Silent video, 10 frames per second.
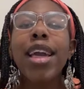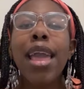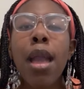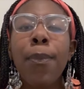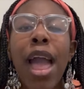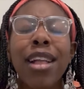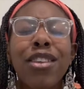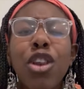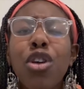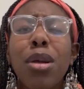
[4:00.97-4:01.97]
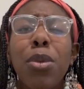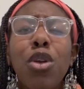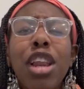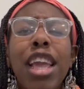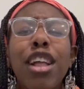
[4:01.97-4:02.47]
an impact in your
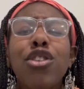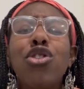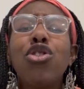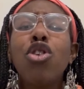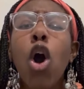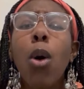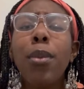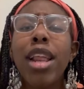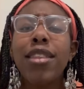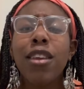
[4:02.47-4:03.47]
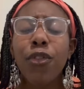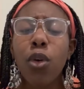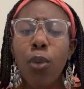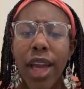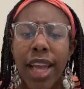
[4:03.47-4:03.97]
community in so many
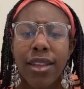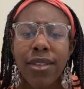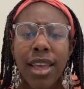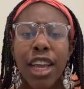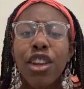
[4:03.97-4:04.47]
different ways.